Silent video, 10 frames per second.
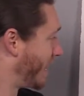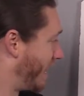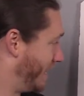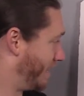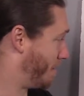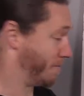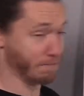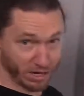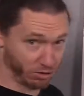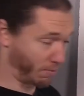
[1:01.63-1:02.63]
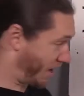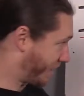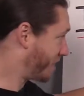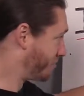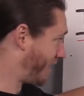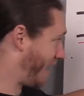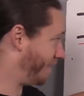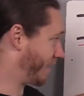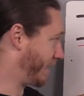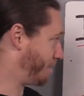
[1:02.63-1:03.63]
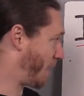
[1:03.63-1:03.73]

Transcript: In the middle body, we have the